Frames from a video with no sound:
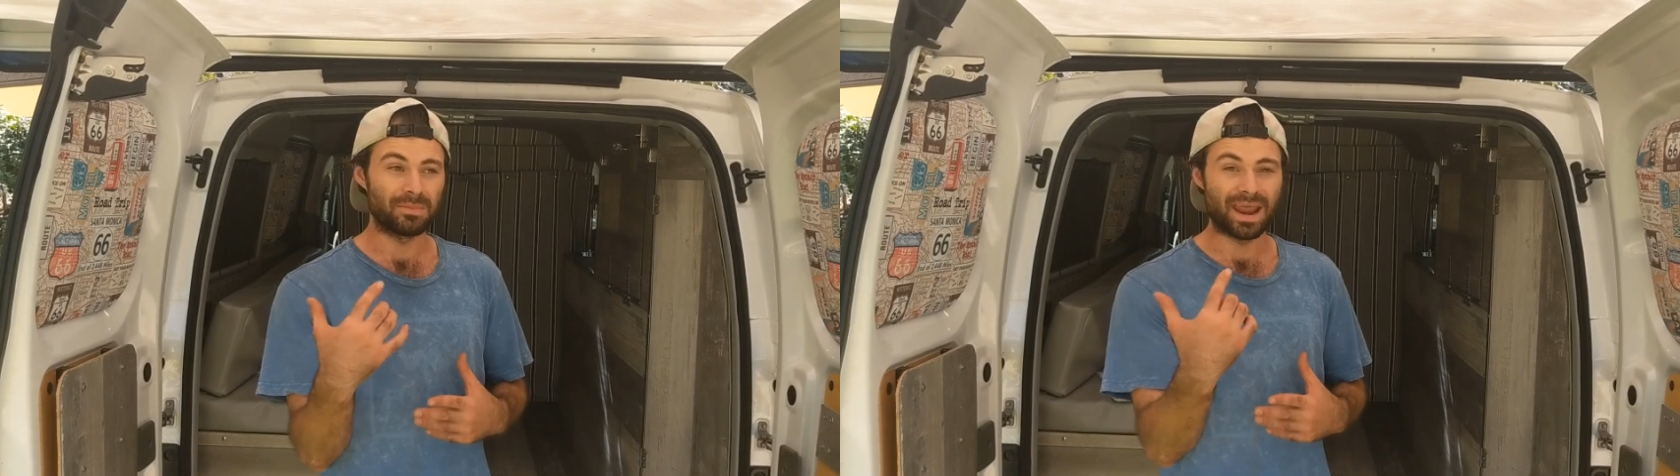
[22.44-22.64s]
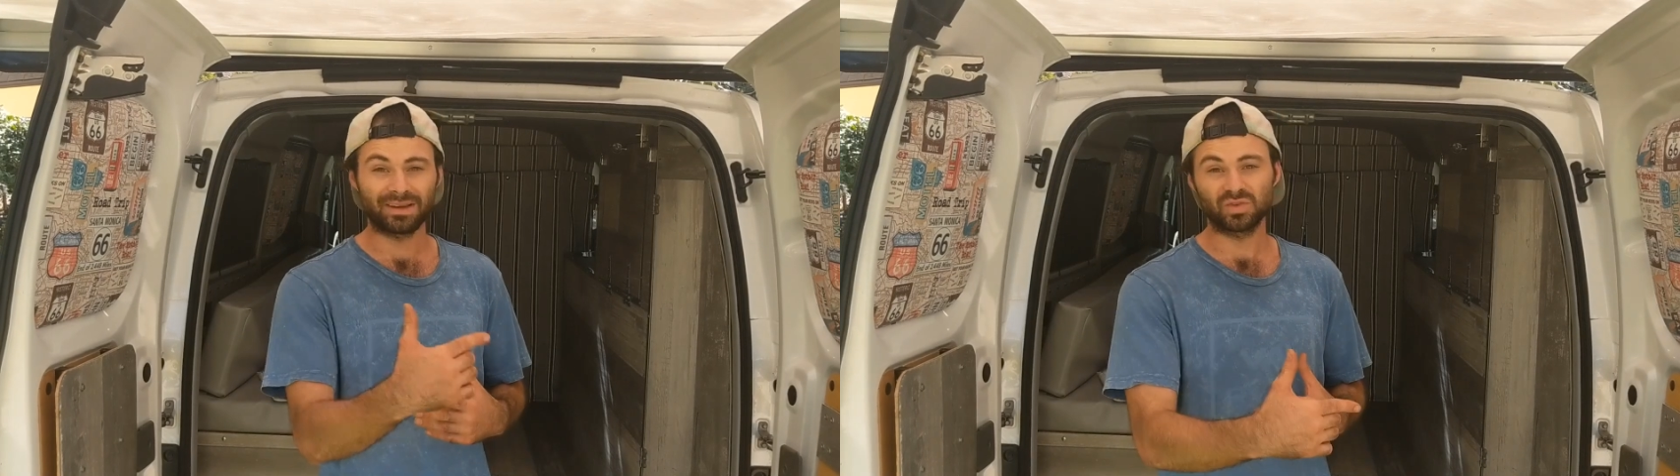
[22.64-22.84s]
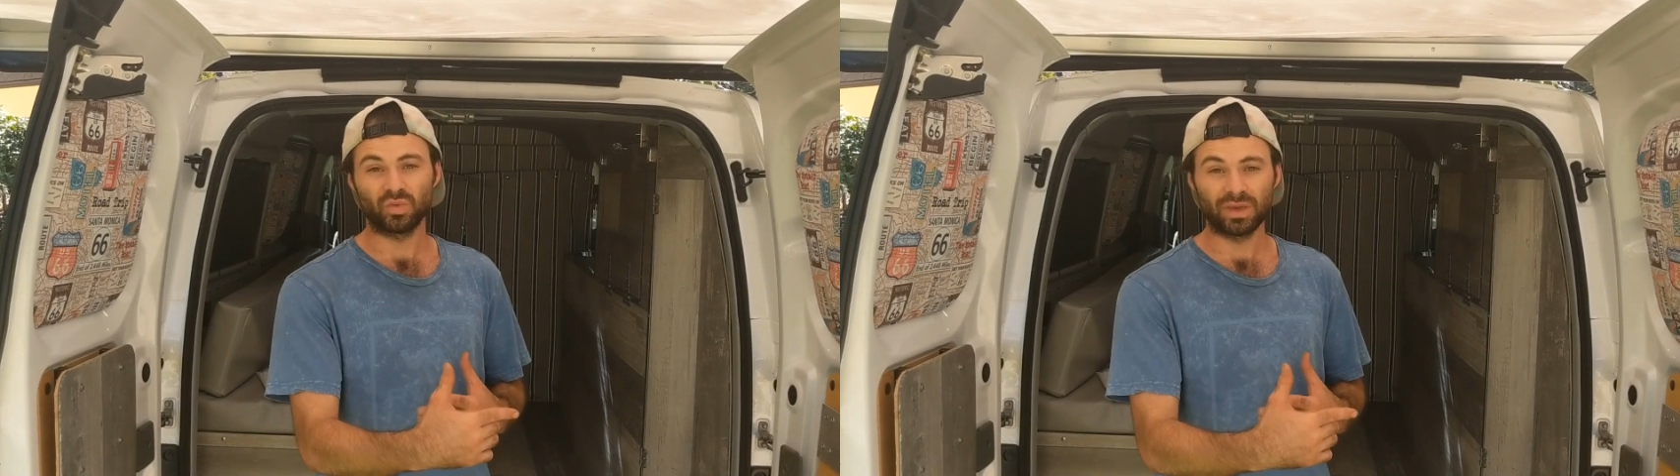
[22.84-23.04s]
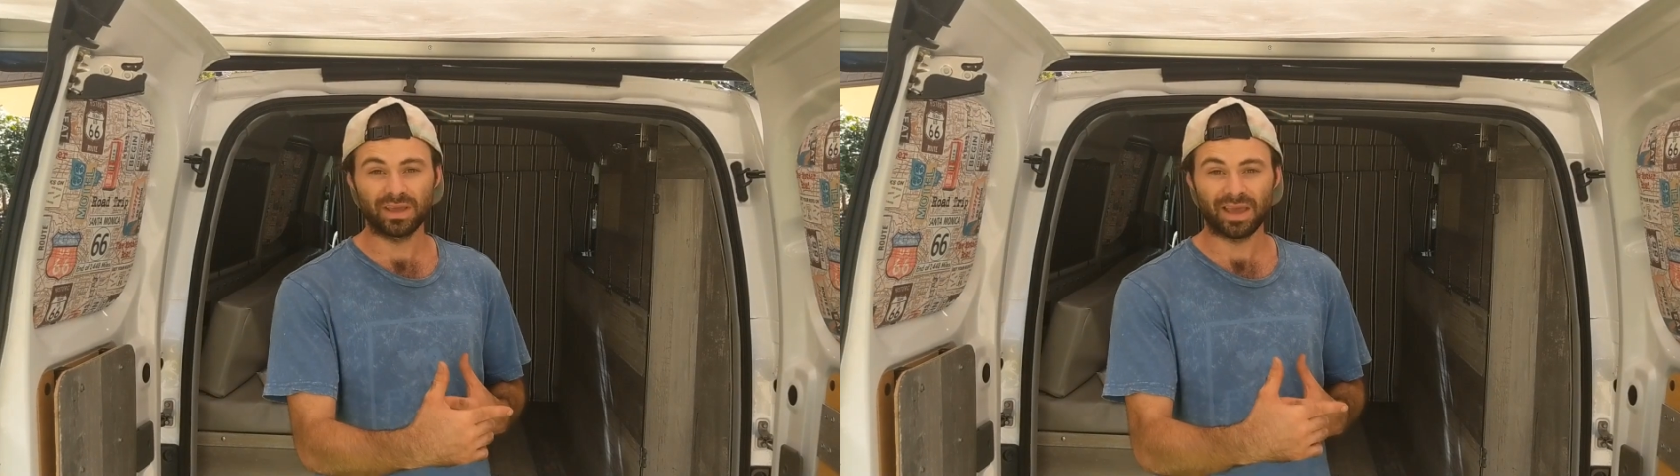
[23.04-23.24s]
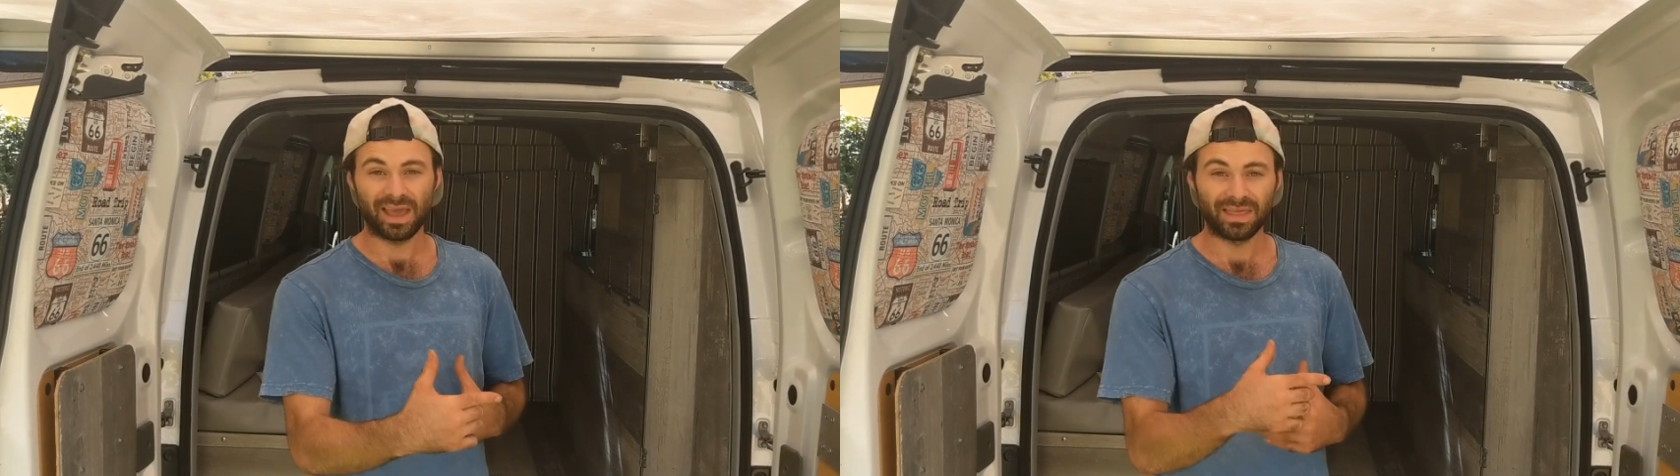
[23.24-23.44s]
next
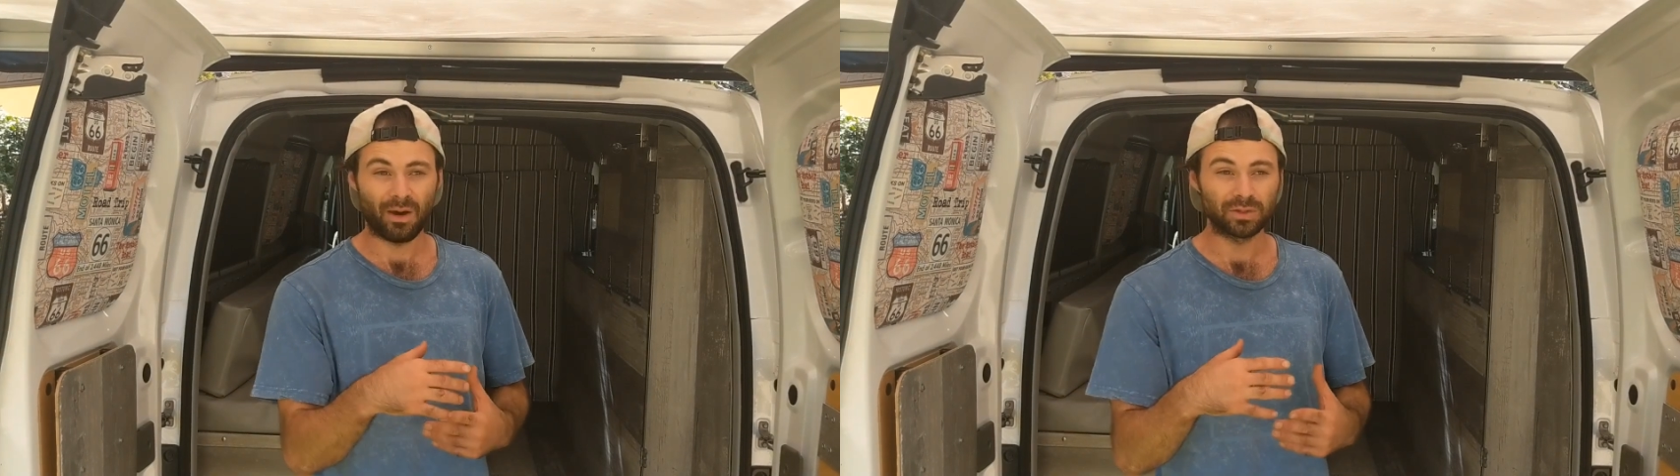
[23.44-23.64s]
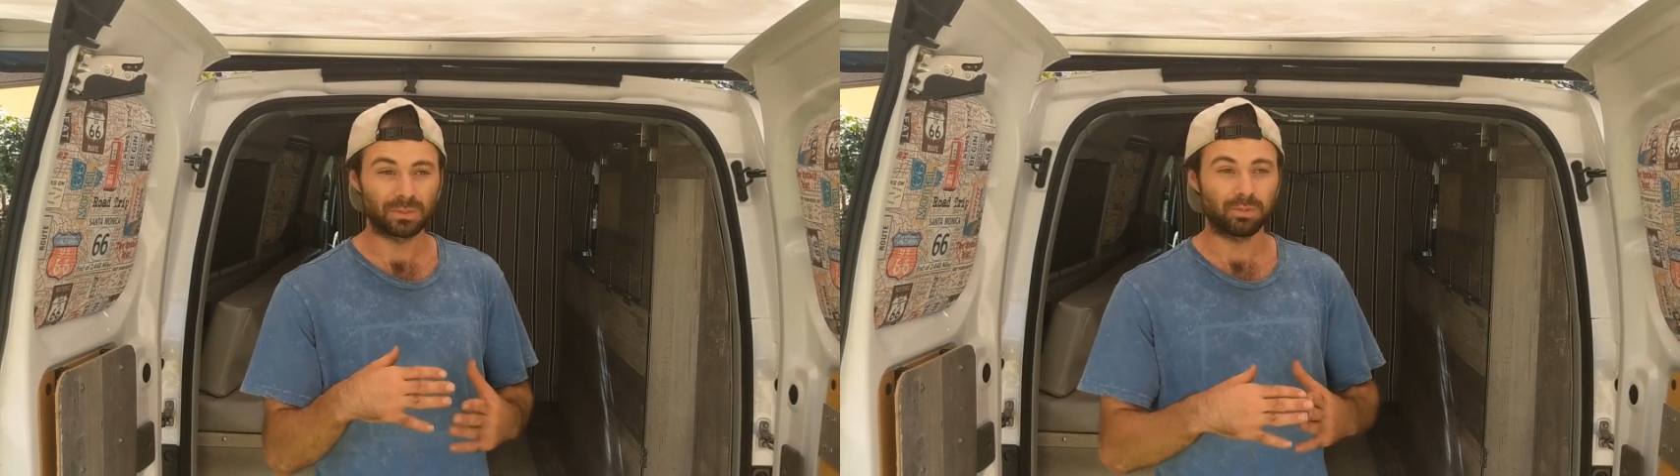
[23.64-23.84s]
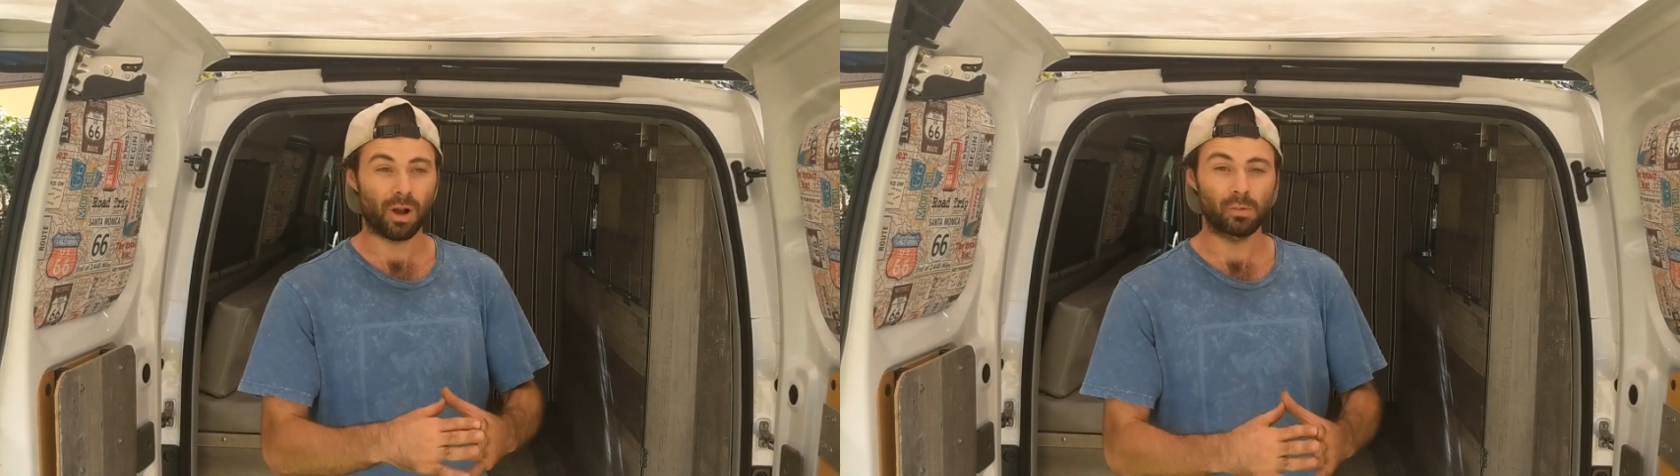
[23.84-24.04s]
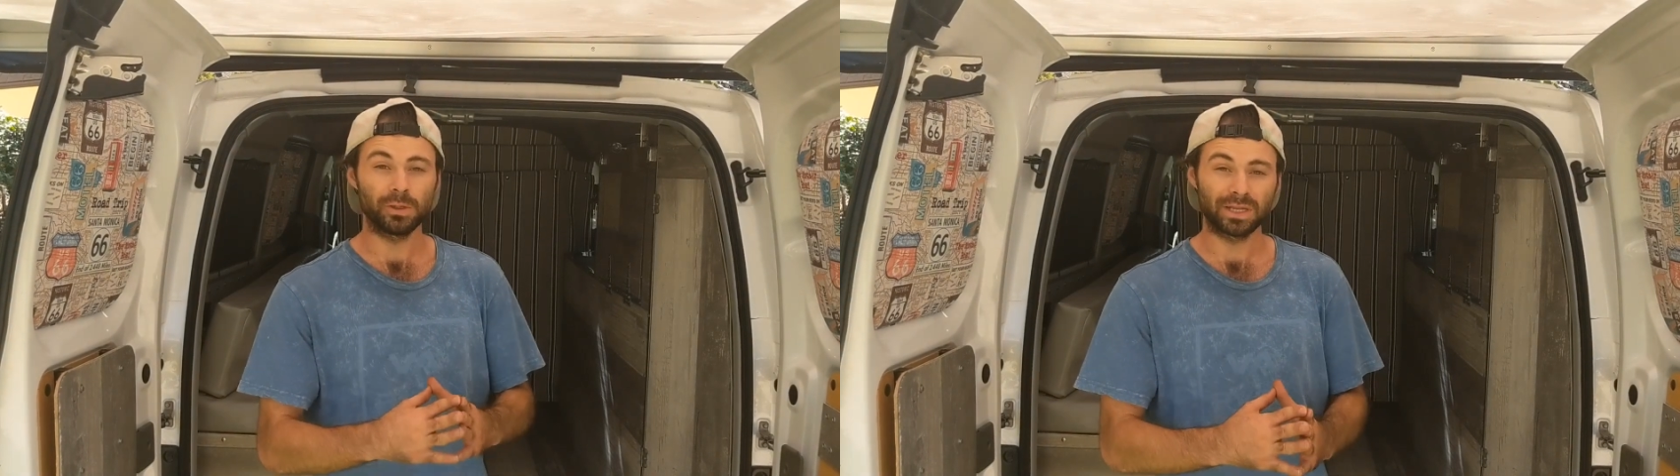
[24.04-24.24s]
week, and that one's probably